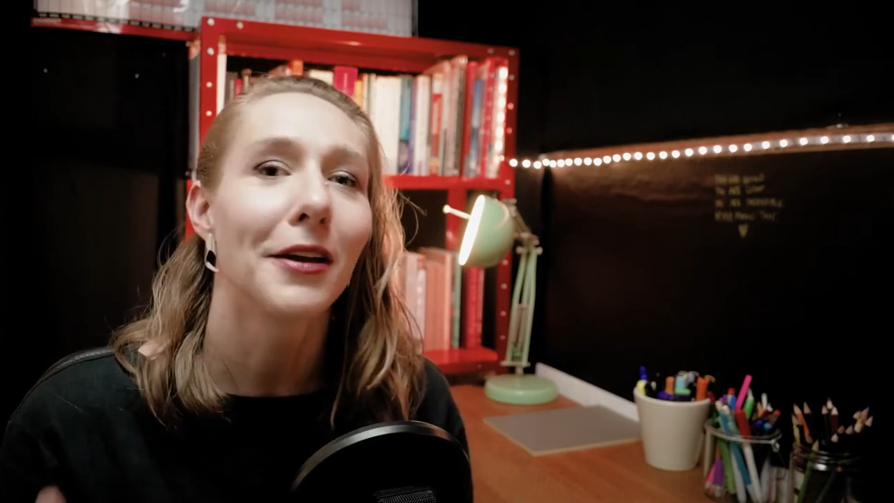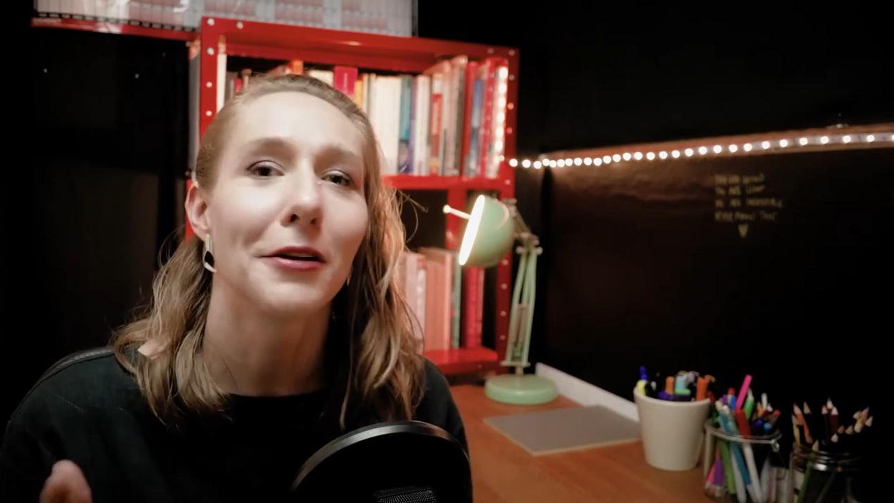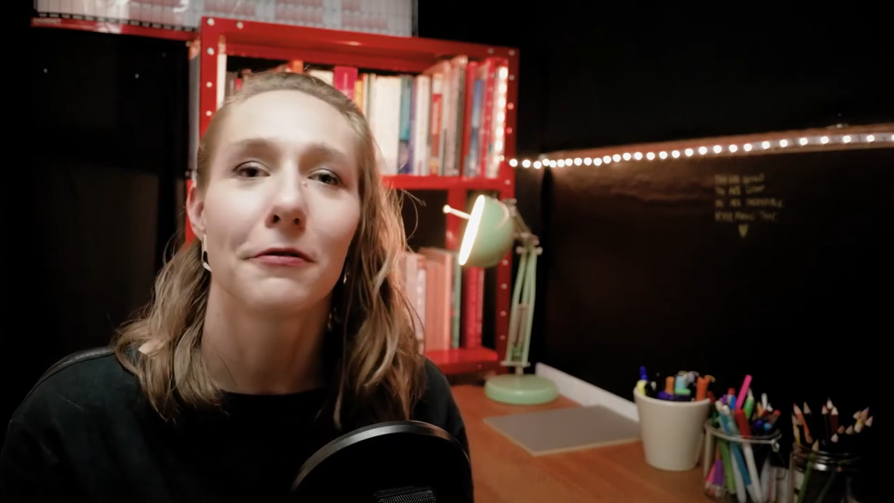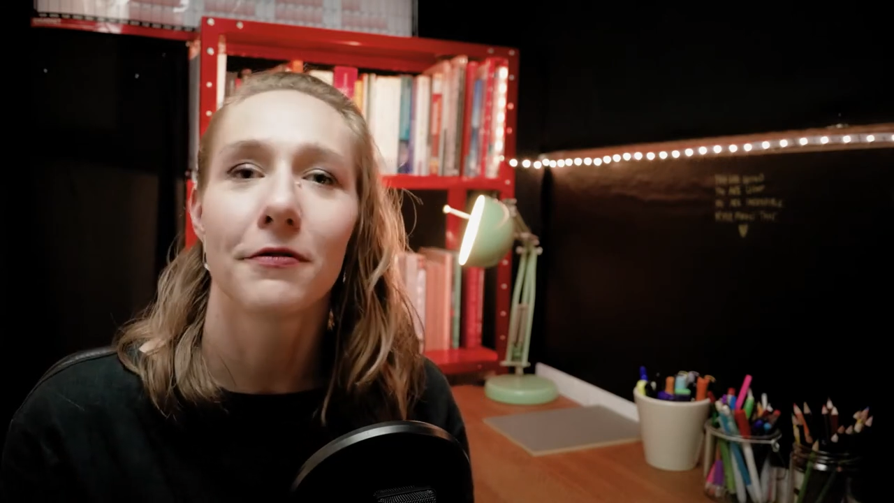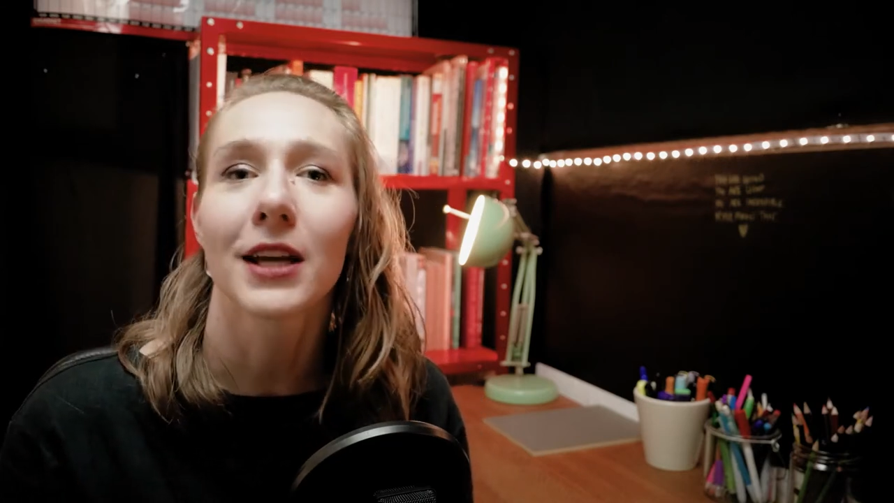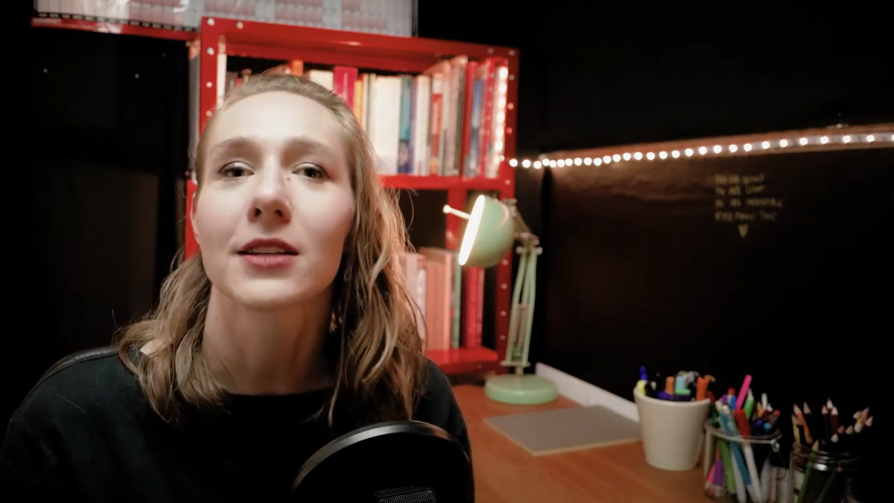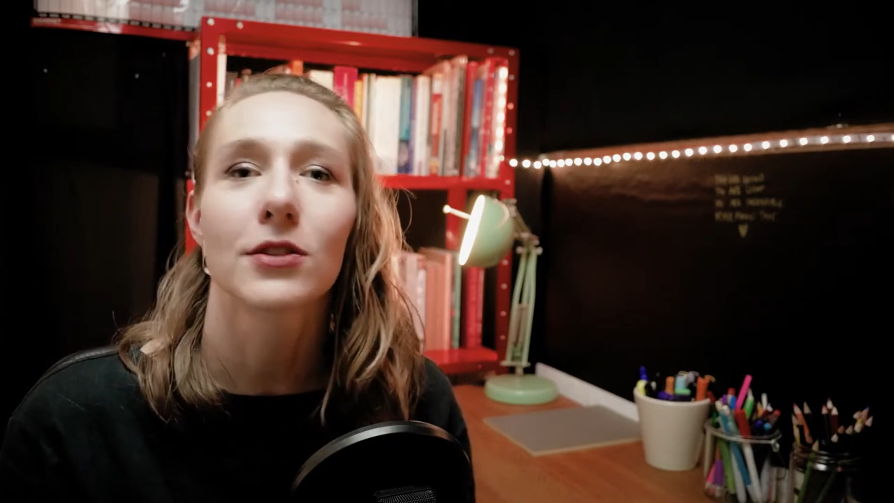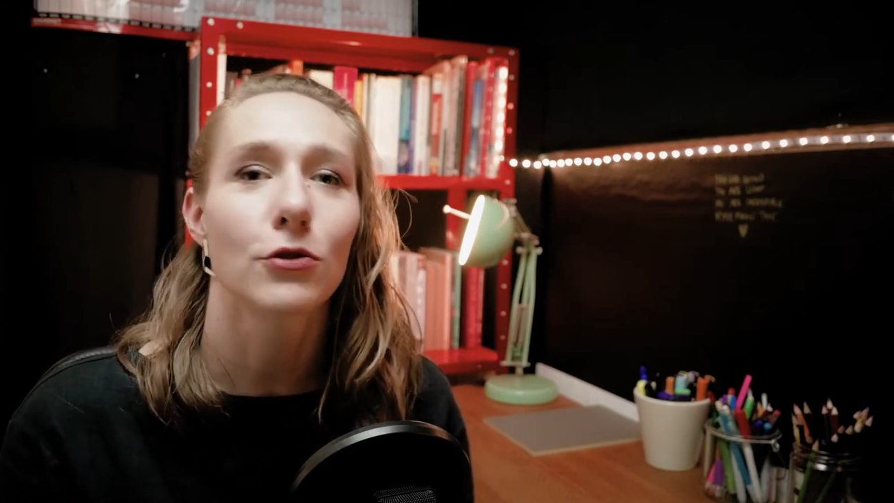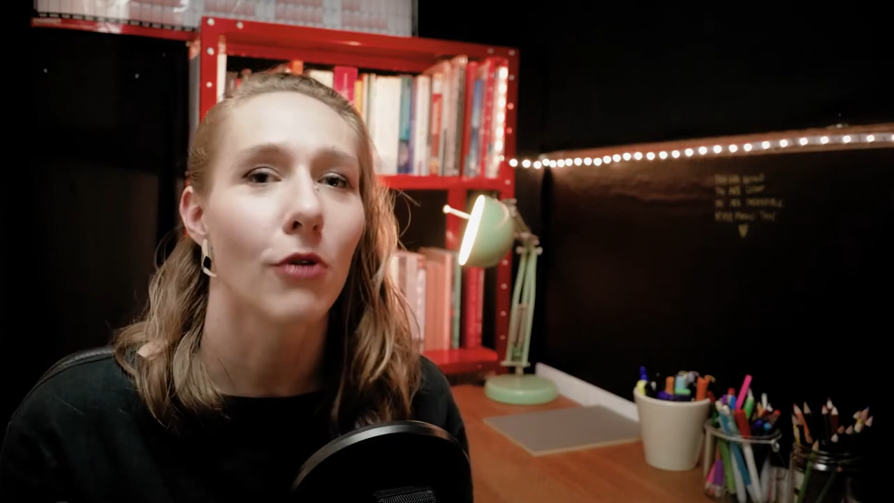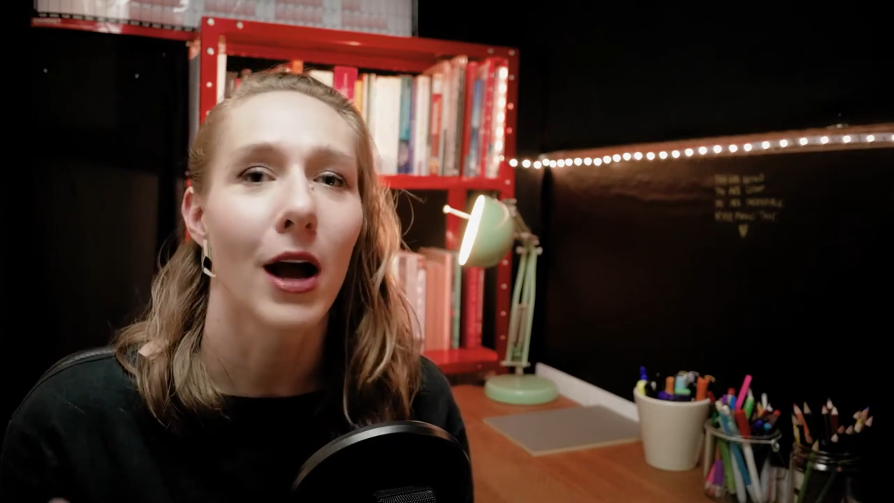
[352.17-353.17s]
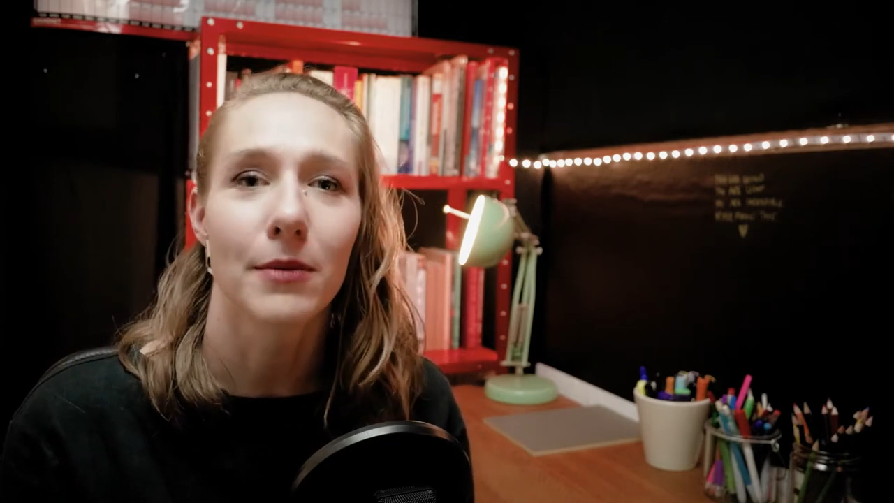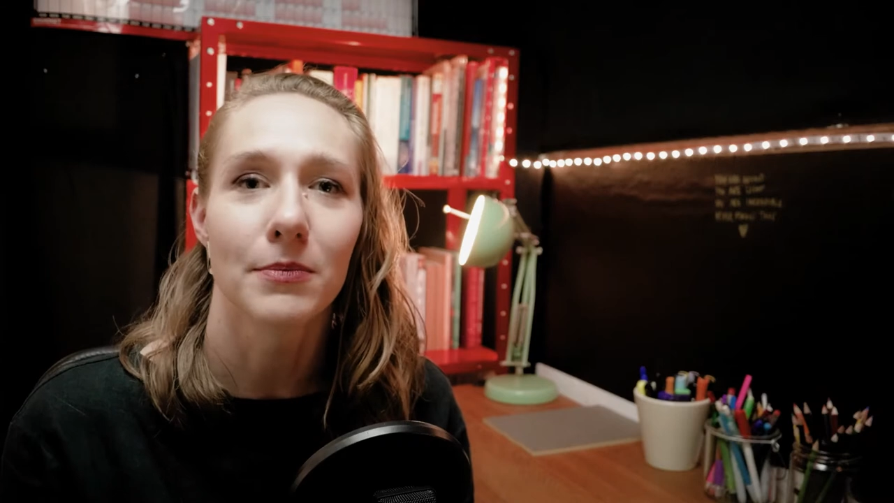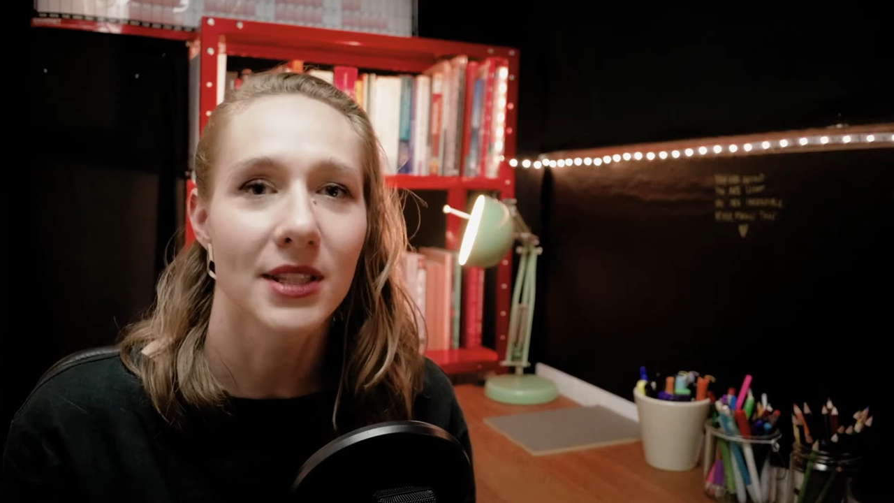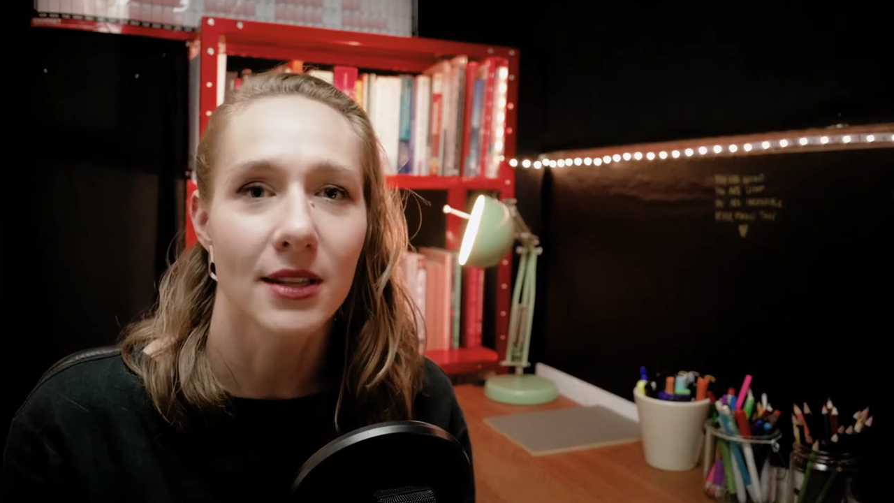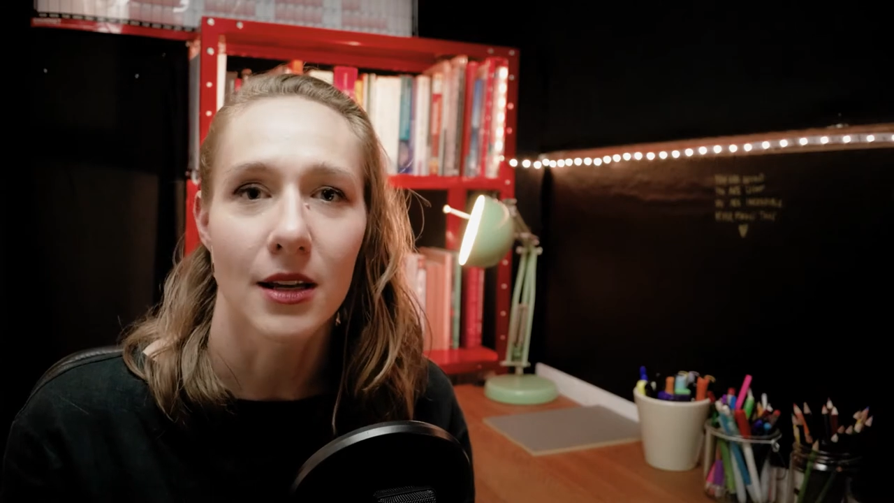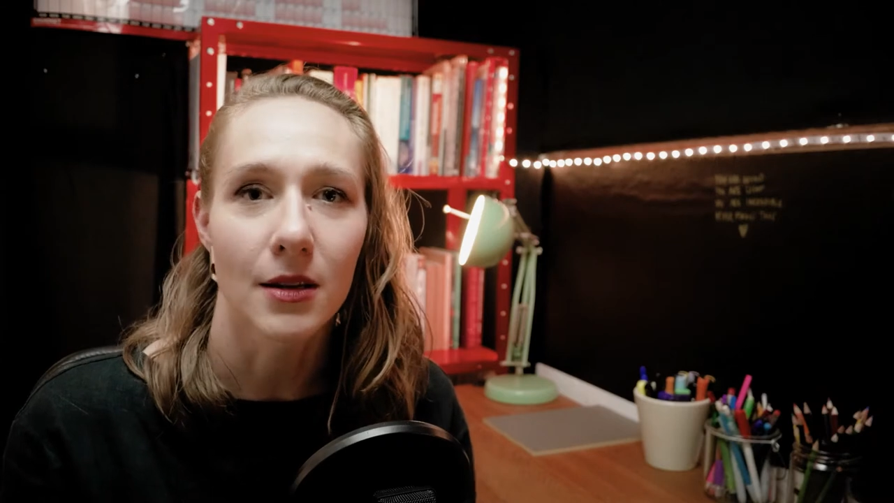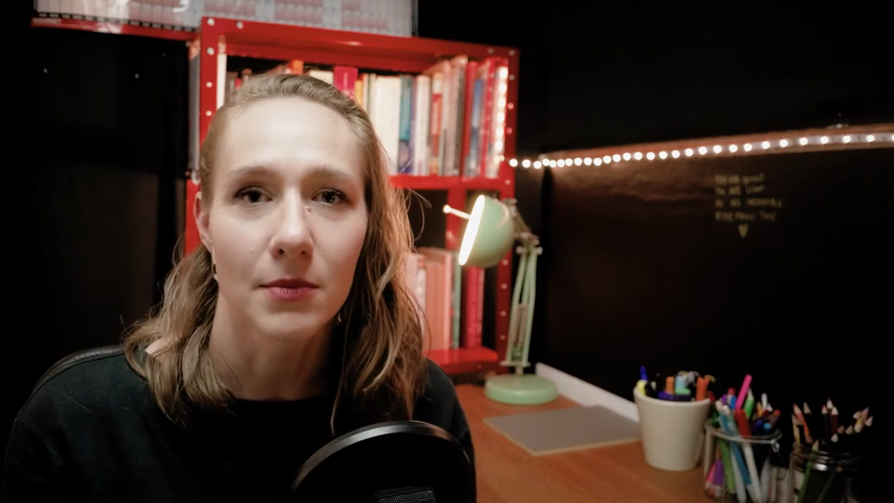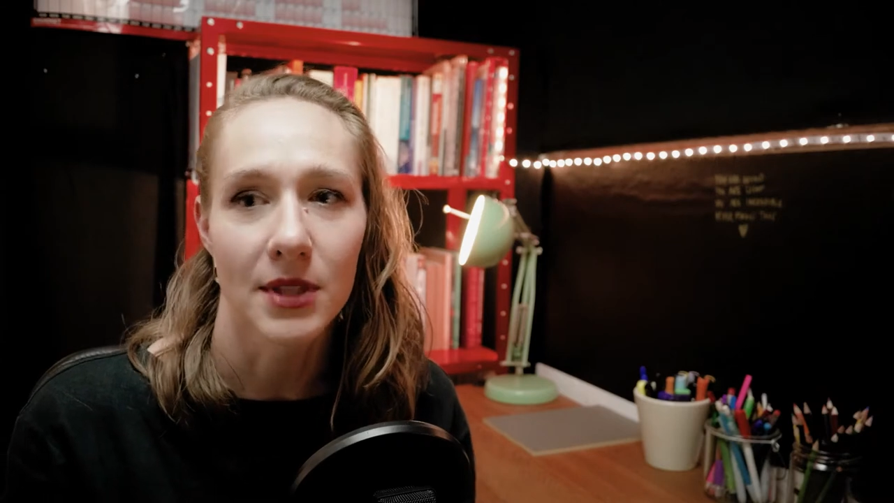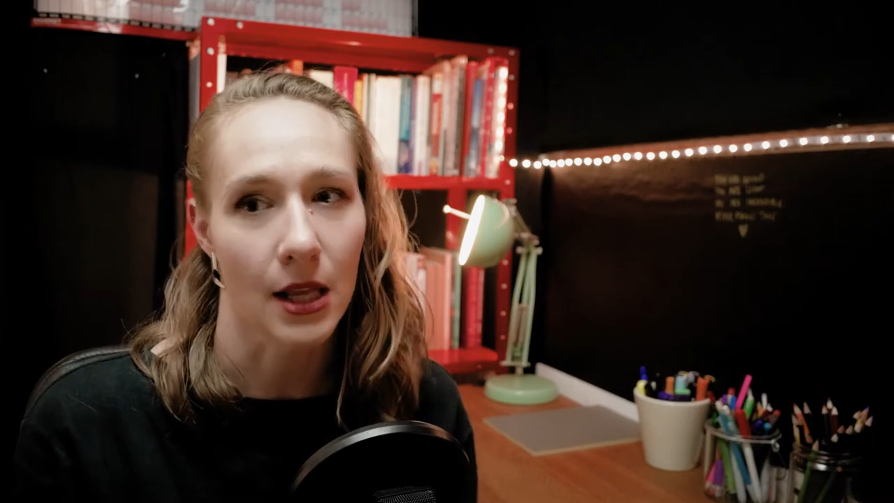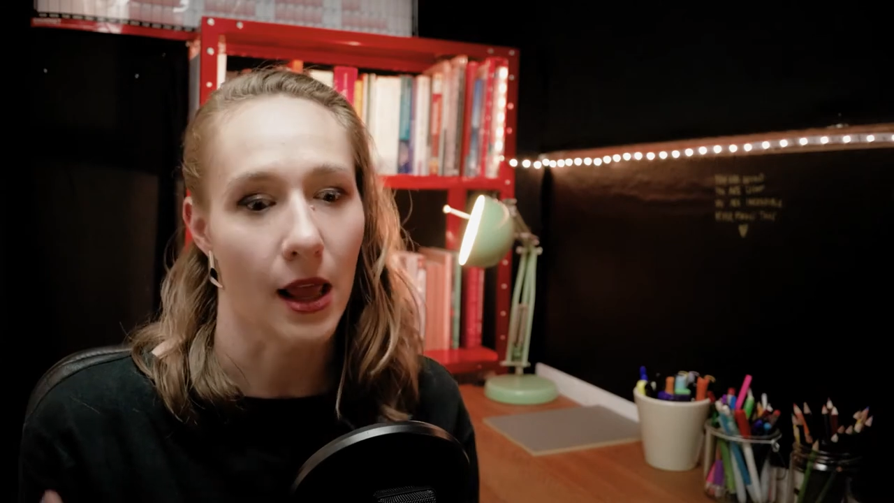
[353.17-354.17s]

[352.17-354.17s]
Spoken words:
in fixed rhyme schemes,